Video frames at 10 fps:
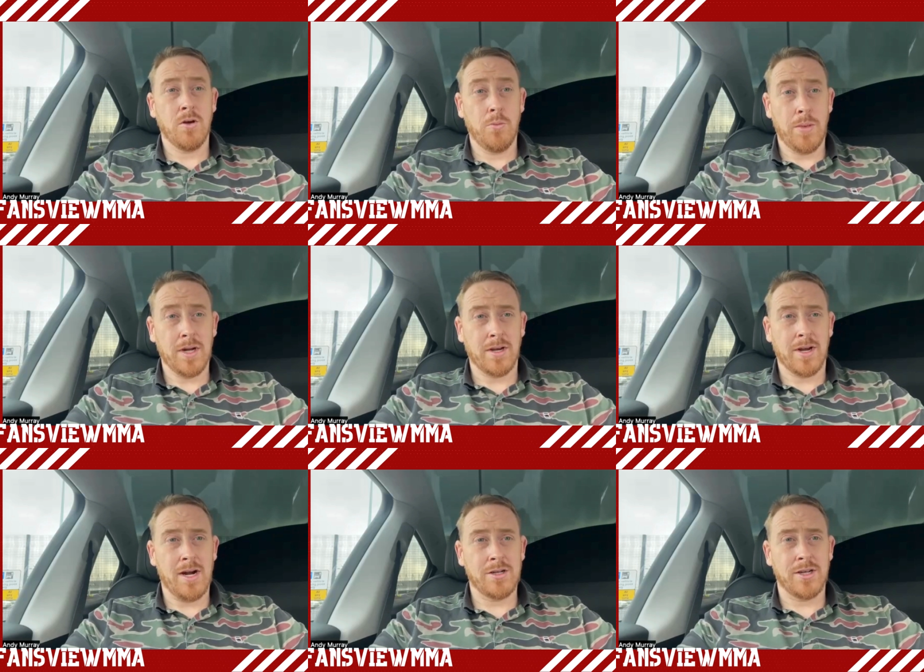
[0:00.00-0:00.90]
going back to the
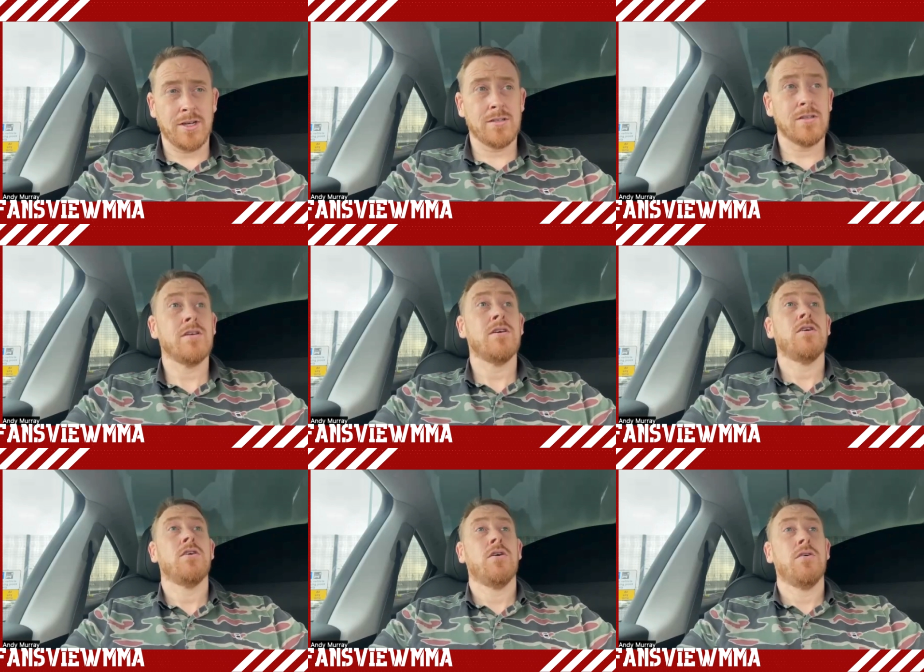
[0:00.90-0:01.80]
car chase,
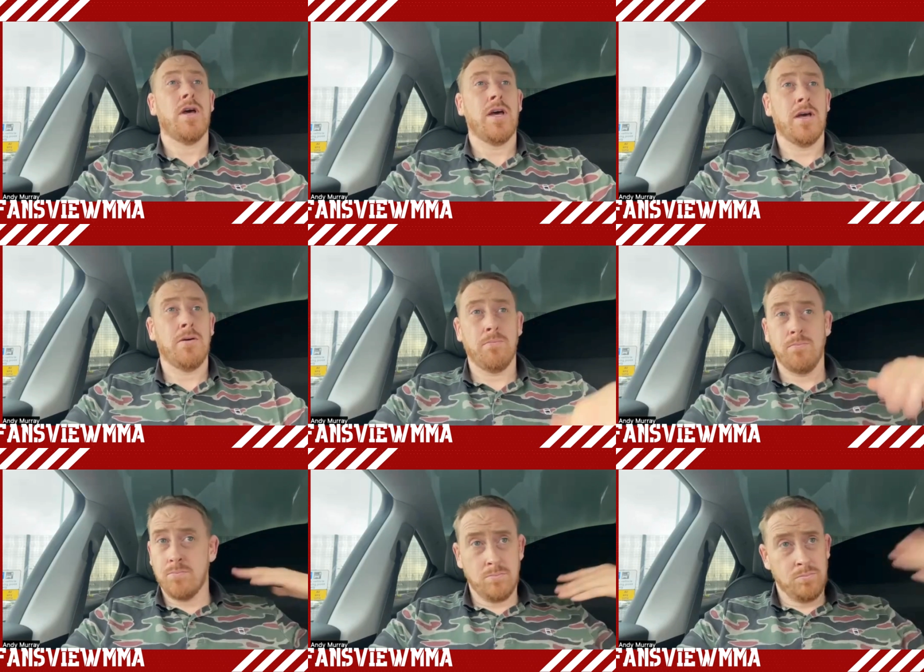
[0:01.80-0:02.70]

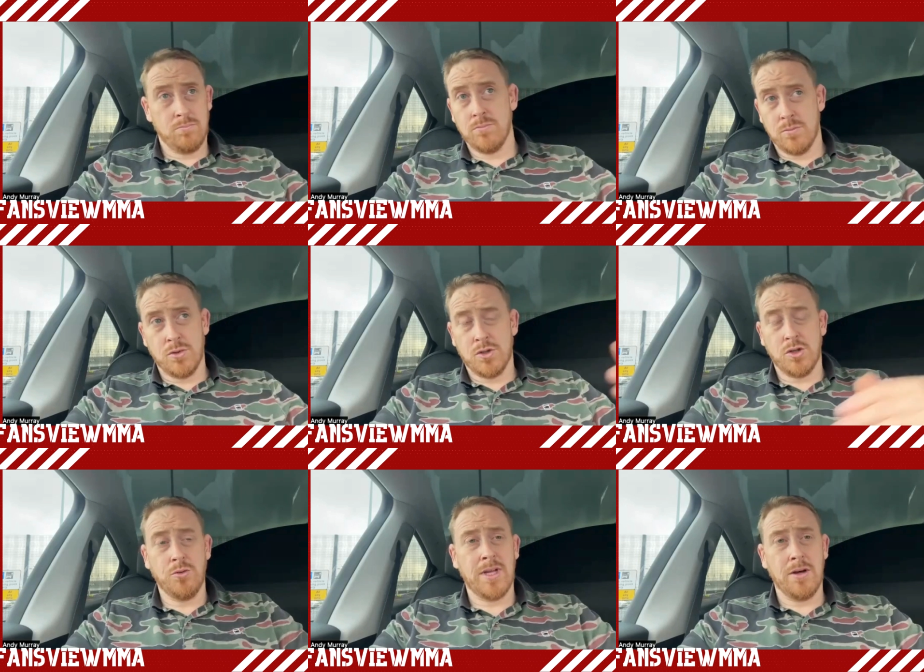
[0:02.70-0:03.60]

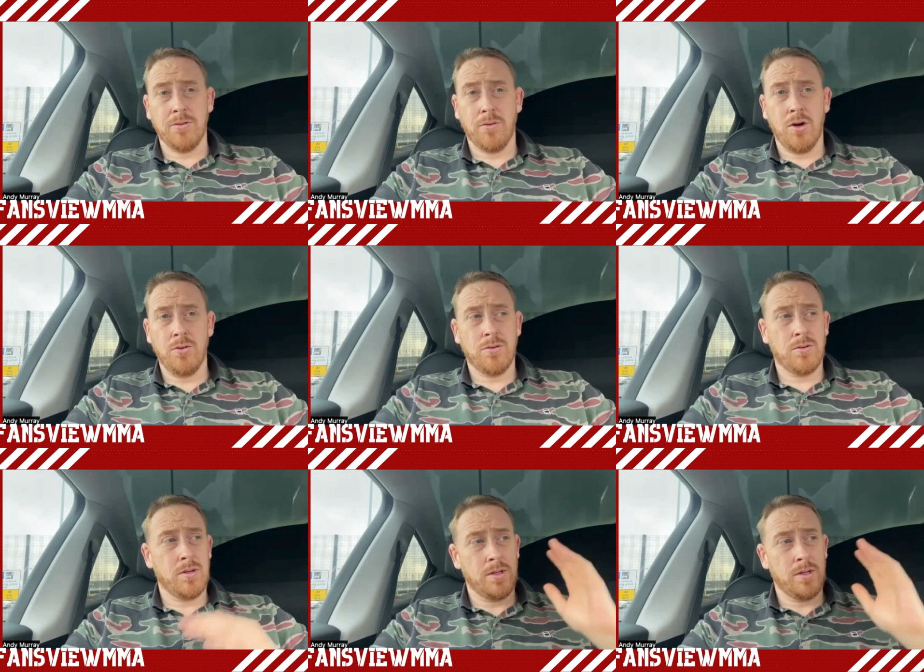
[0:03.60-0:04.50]
soon down the road,
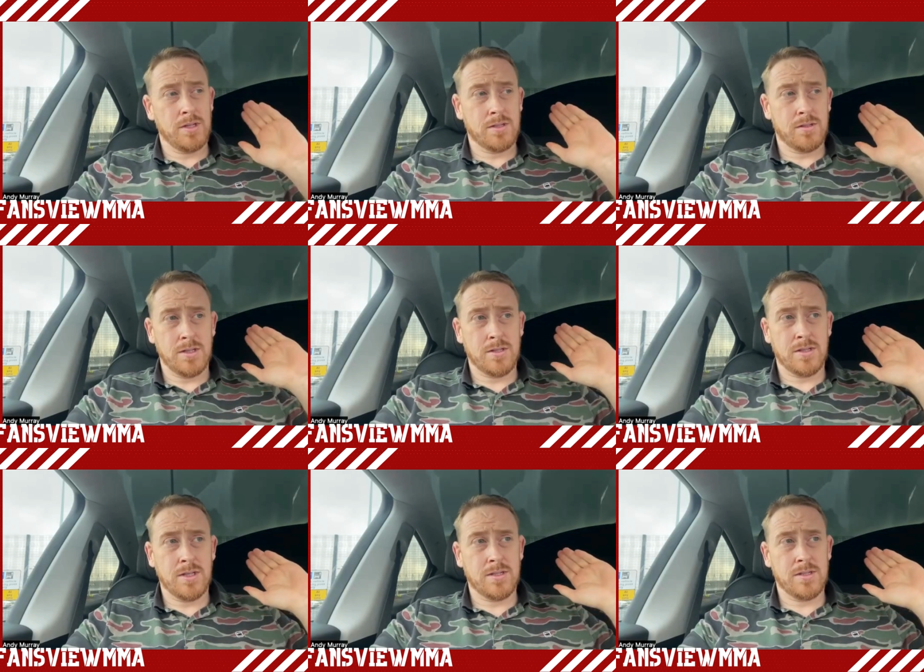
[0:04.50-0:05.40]

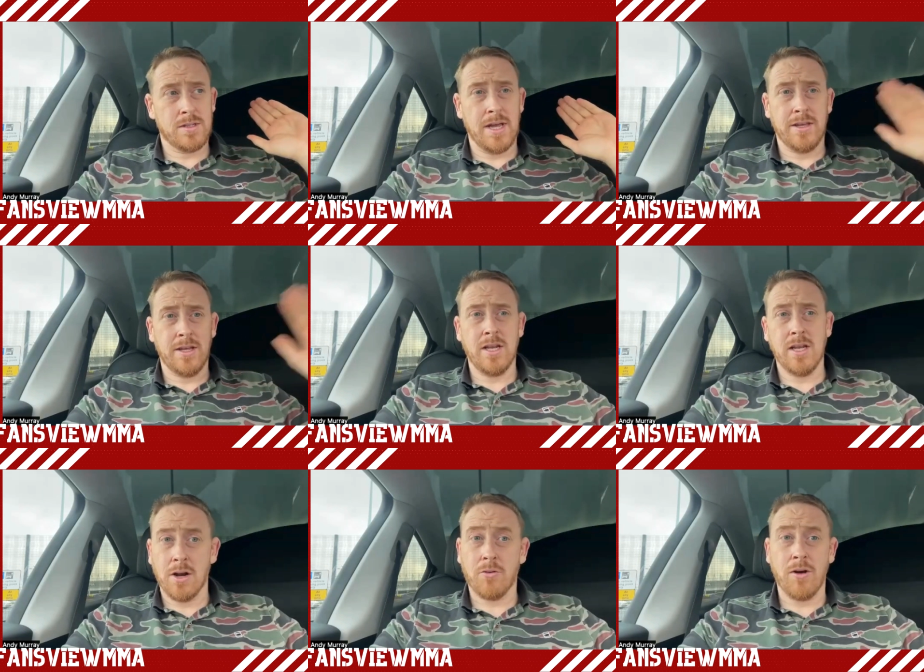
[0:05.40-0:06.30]
this ended
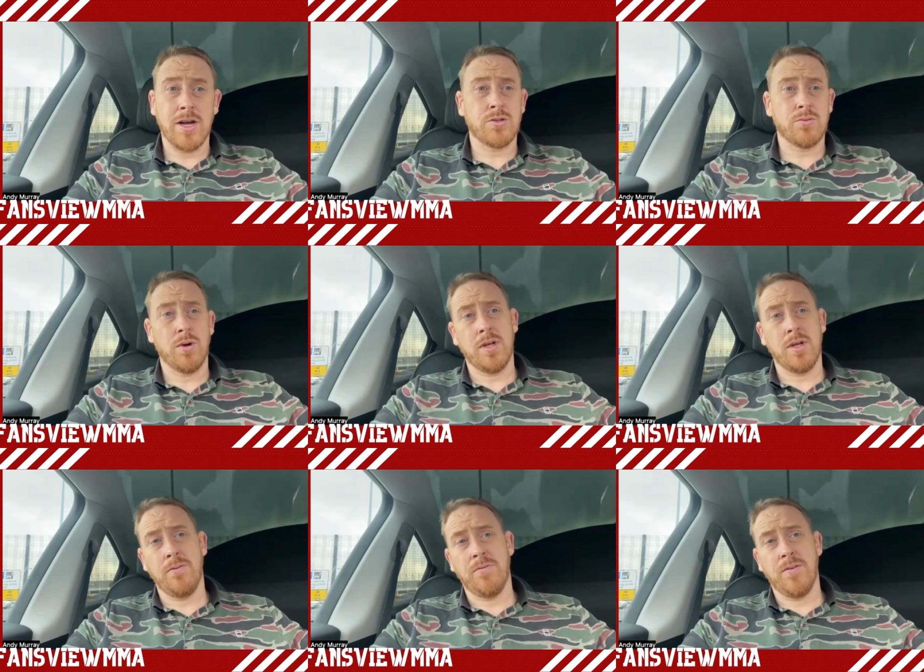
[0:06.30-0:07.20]
in a crash where
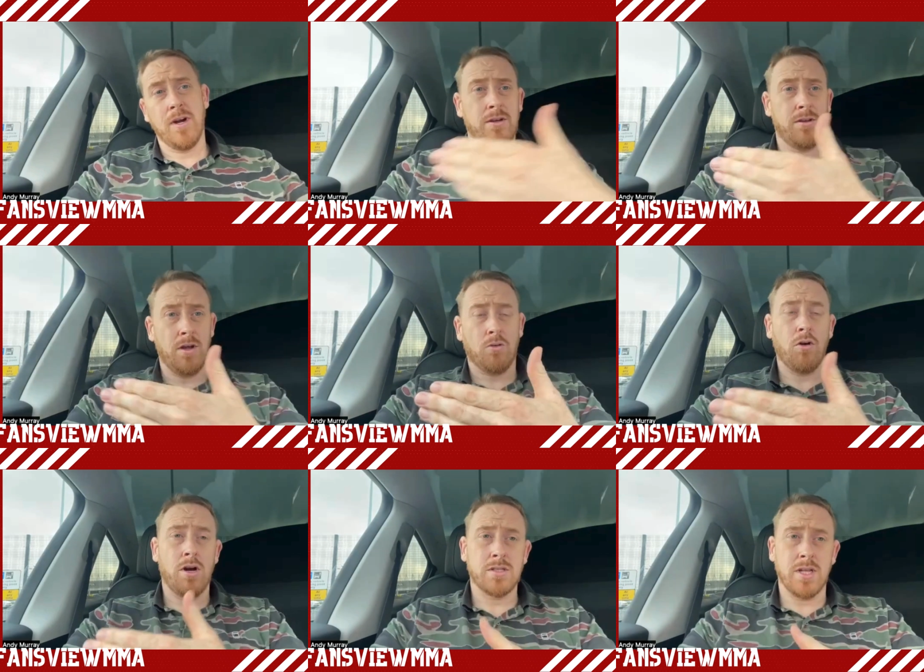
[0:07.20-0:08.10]
he veered
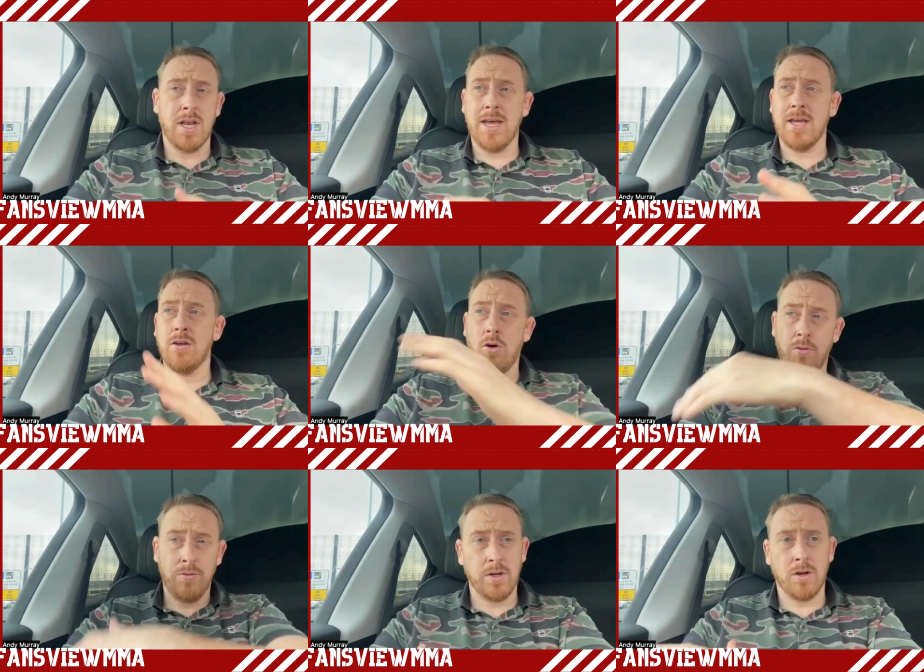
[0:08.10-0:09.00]
across the lane
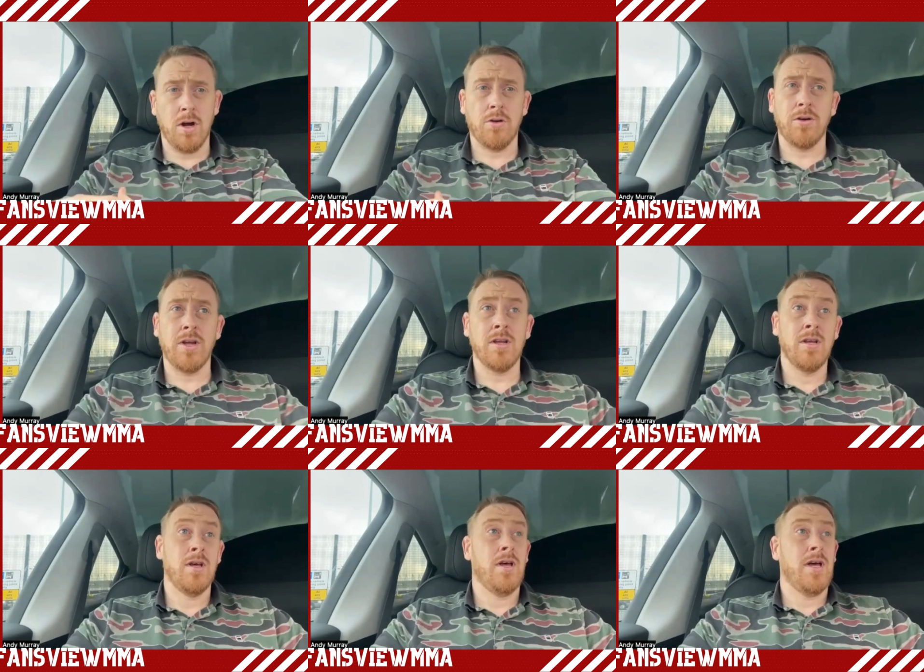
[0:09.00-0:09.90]
over the concrete
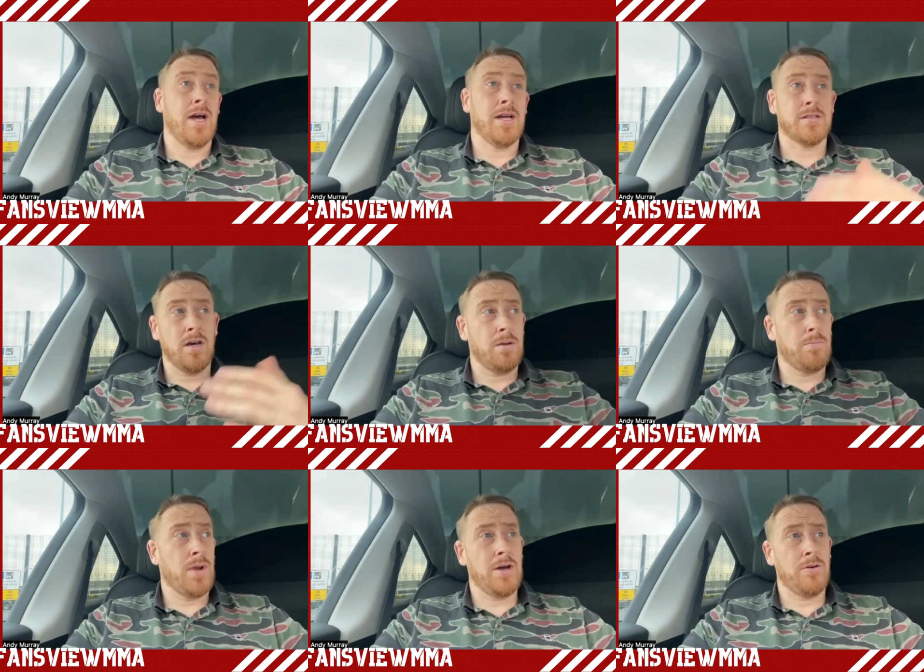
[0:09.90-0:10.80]
and
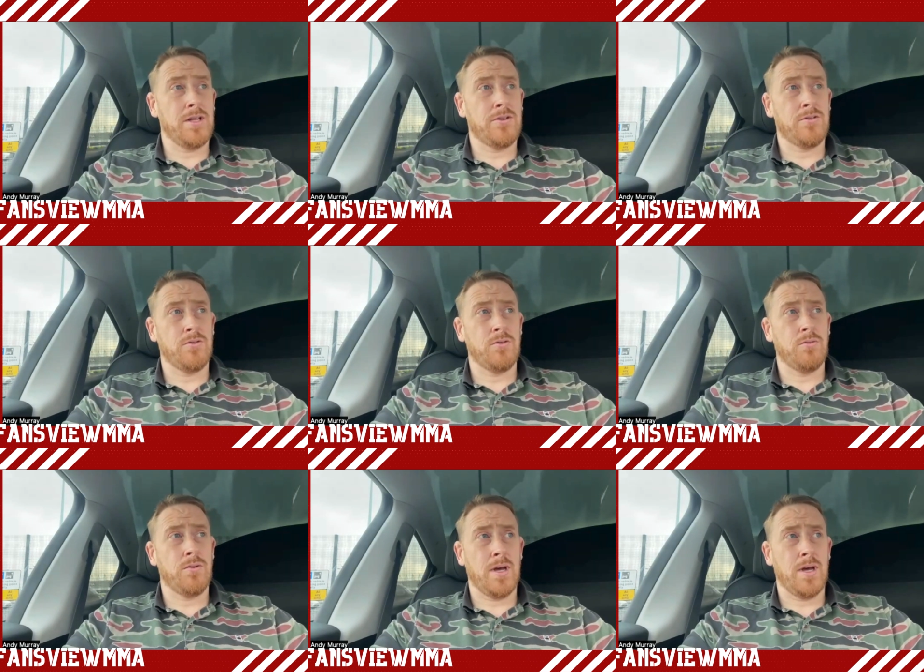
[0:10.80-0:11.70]
side plowed into